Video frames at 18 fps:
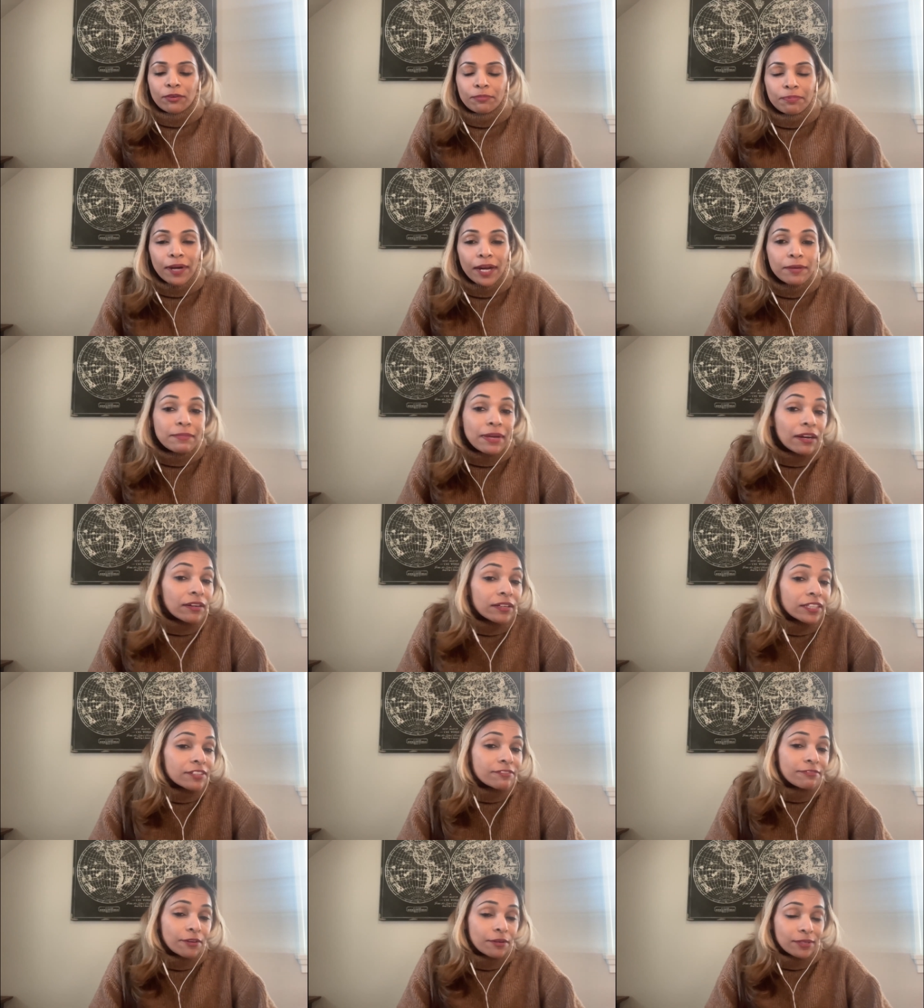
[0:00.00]

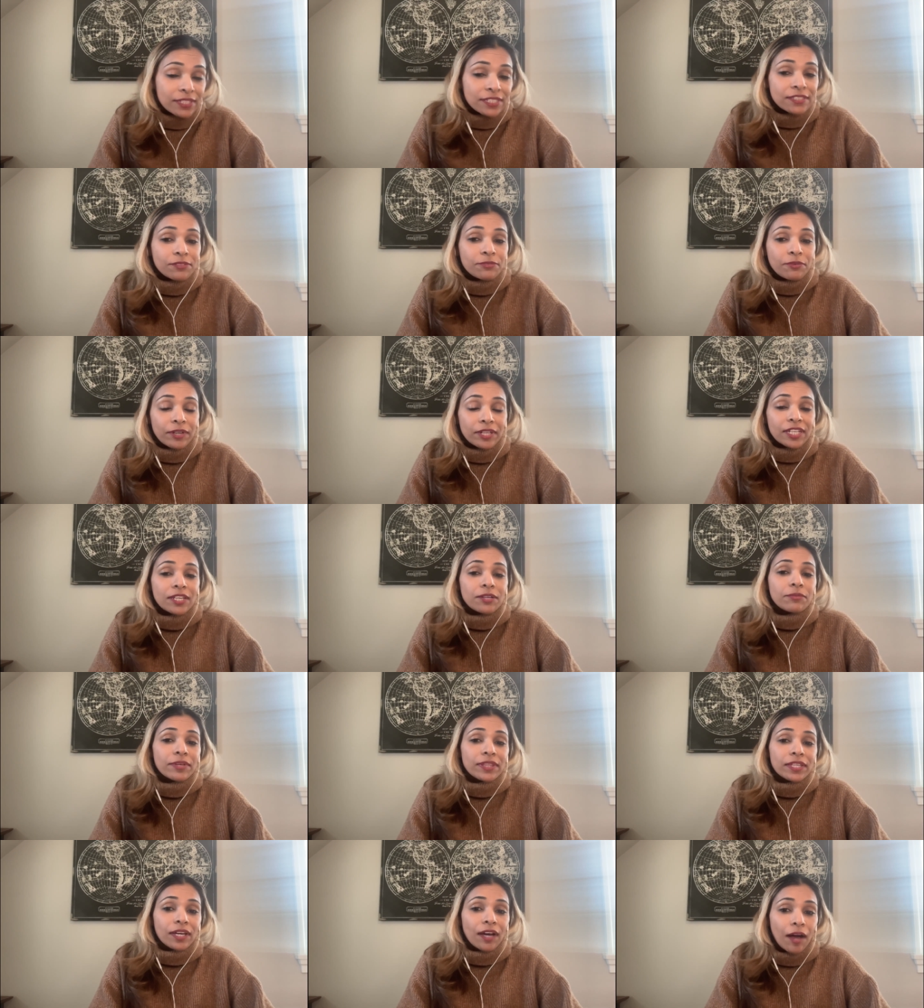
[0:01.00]
primarily focused on working
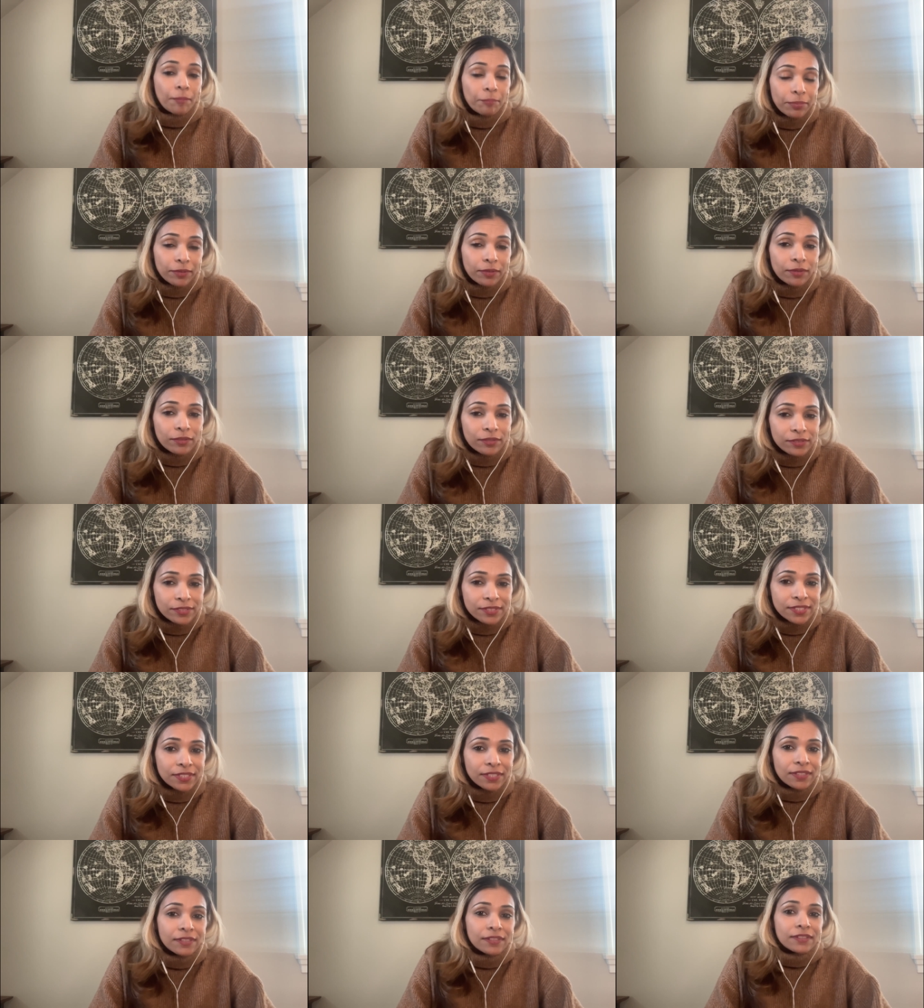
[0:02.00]
with
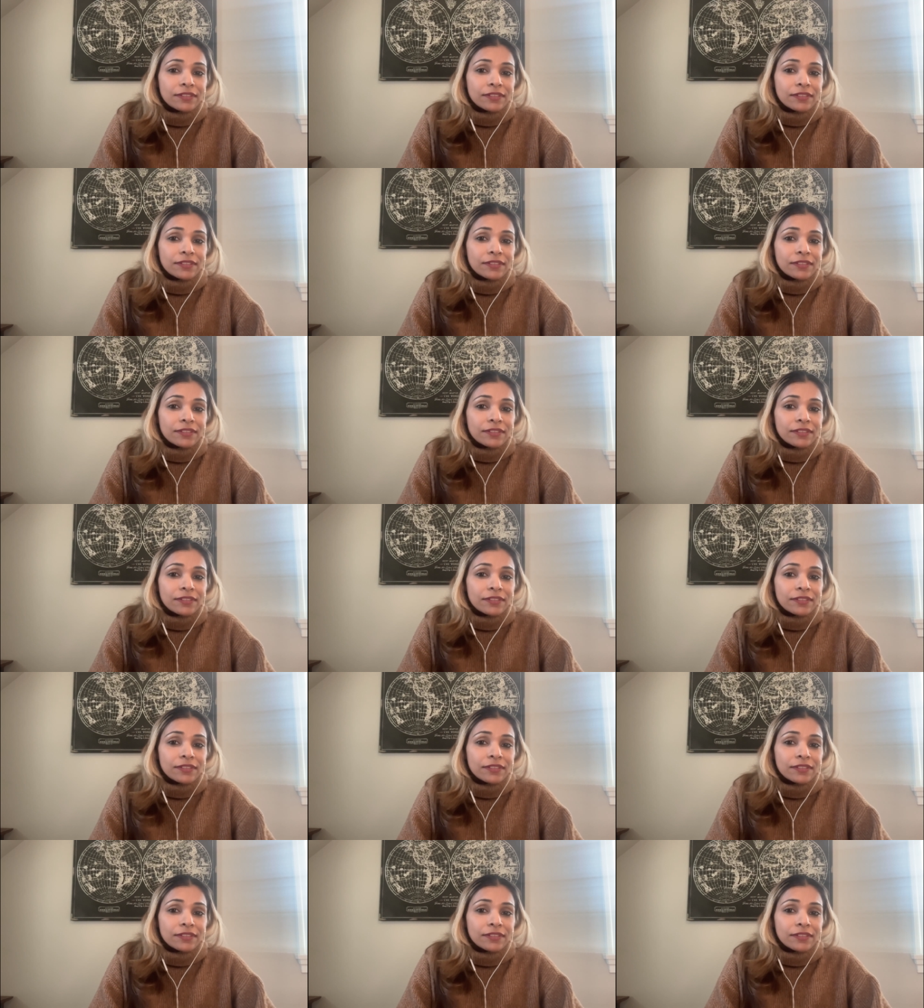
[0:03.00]
couples.